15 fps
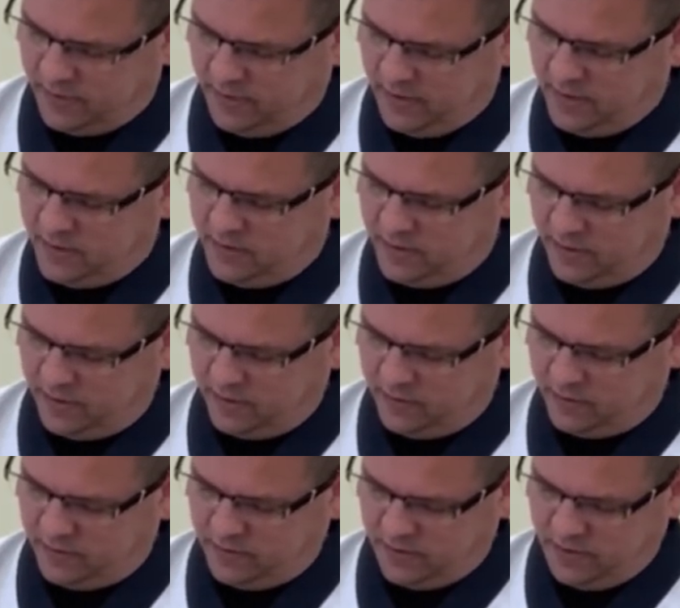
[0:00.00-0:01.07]
and
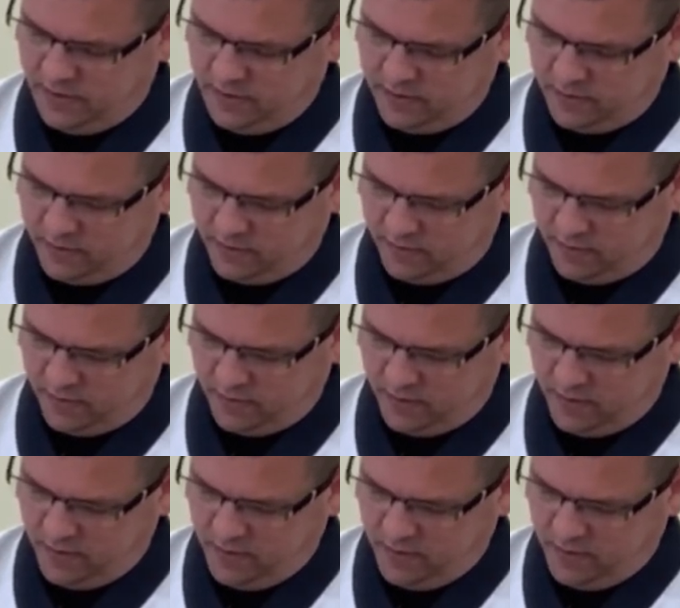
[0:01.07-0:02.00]
death, can occur